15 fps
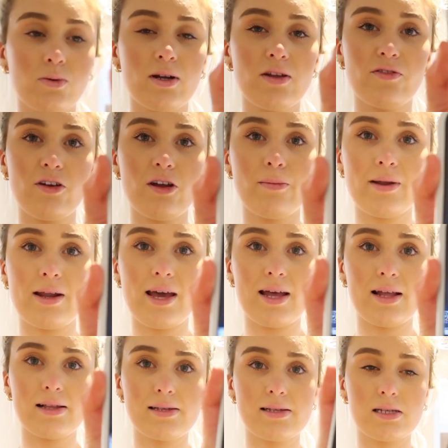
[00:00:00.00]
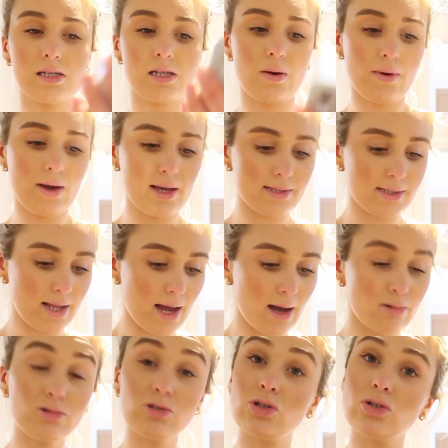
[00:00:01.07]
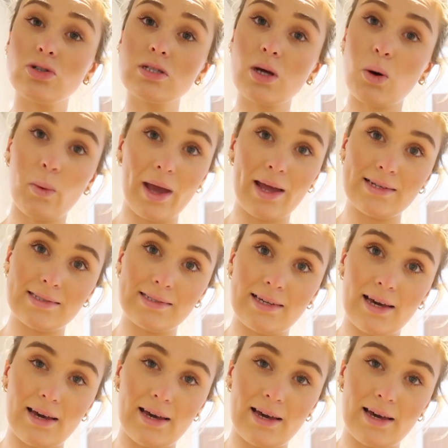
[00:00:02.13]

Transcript: 23 minutes, so it is now just a waiting